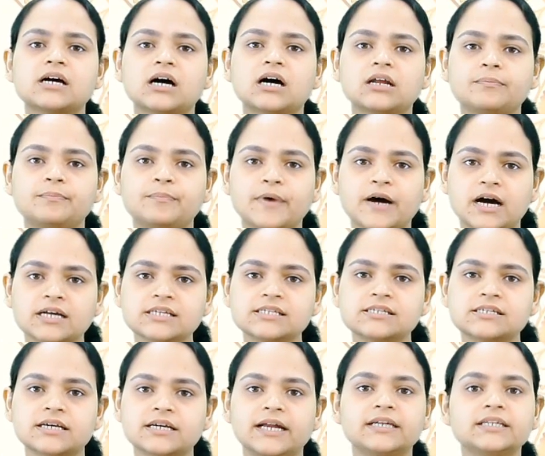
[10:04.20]
our past
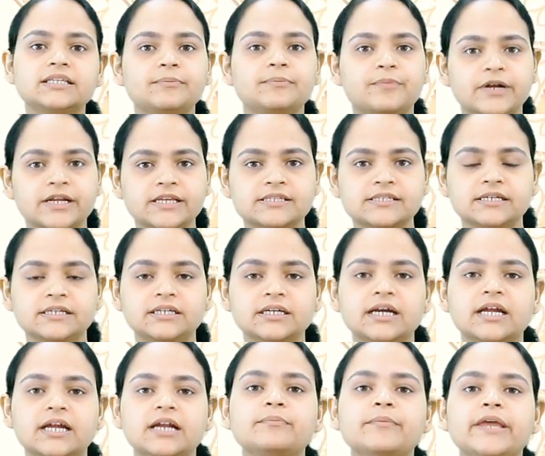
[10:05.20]
and the present
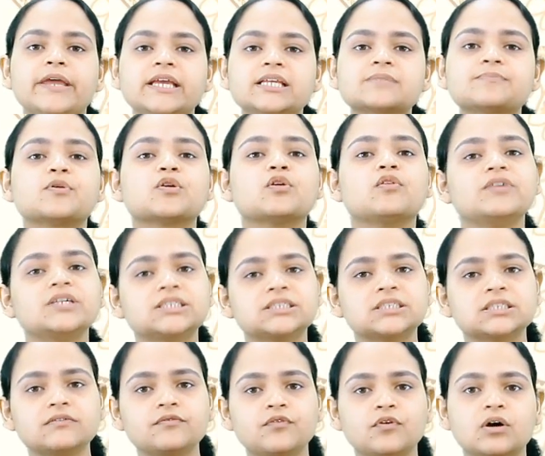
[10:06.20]
and makes
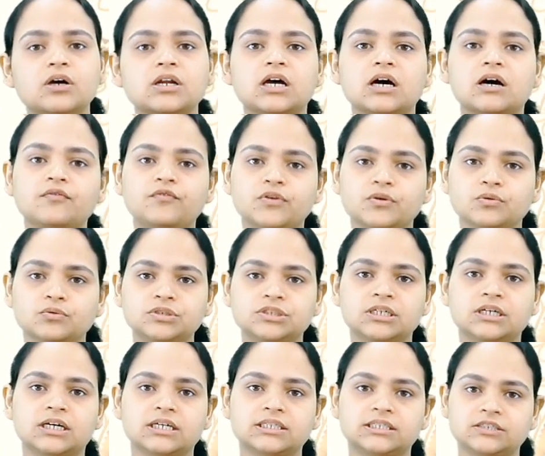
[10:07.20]
provision for our
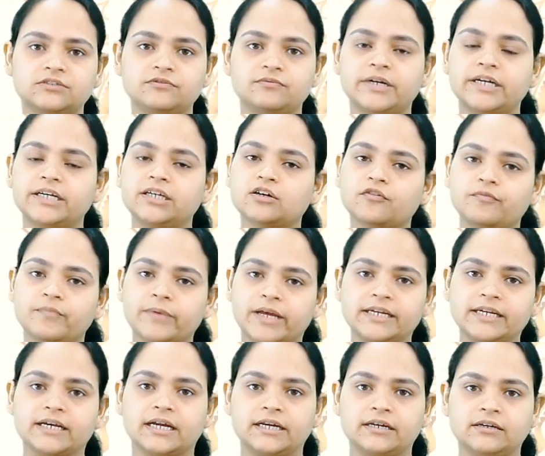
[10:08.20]
future achievement of
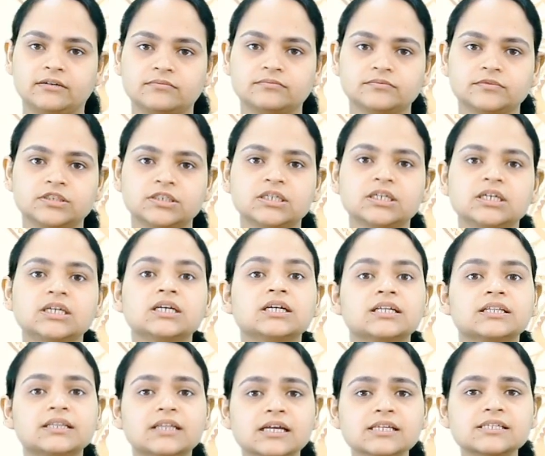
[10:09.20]
mankind.
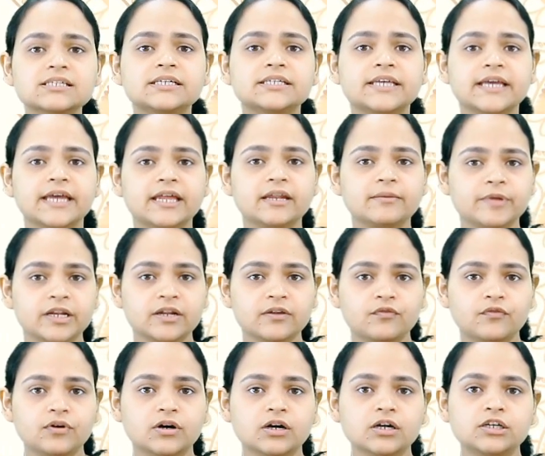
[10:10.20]
Thus, it can be
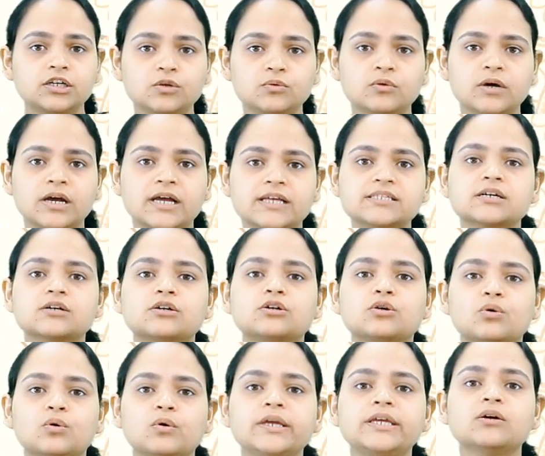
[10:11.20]
referred to as a
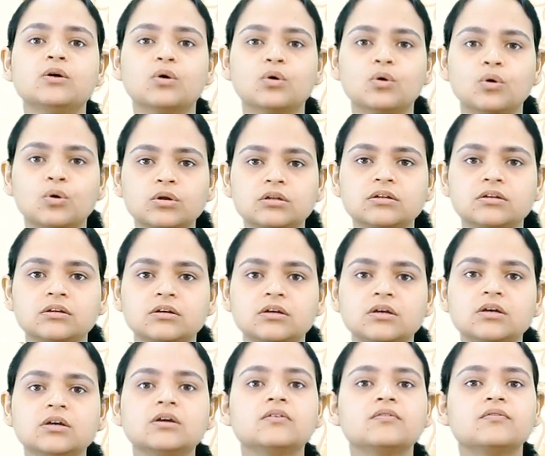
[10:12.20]
growing whole
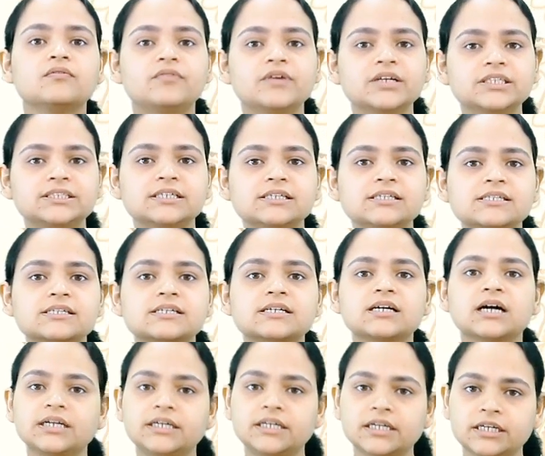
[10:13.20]
which is
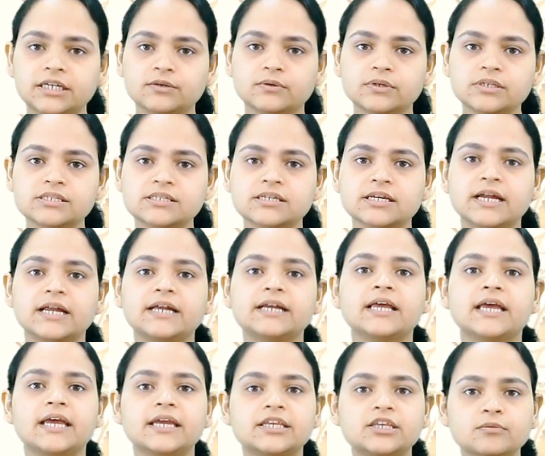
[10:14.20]
continuous and
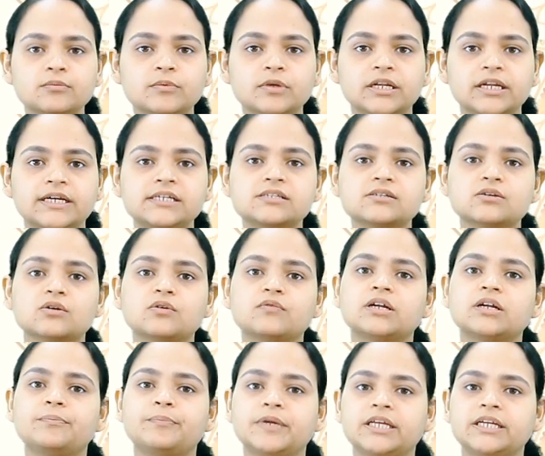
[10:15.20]
accumulates over
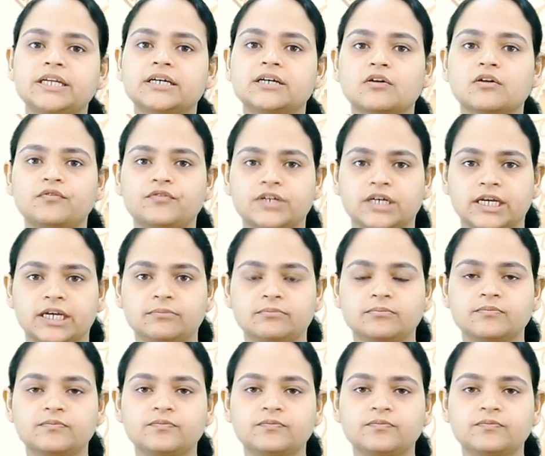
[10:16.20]
a period of time.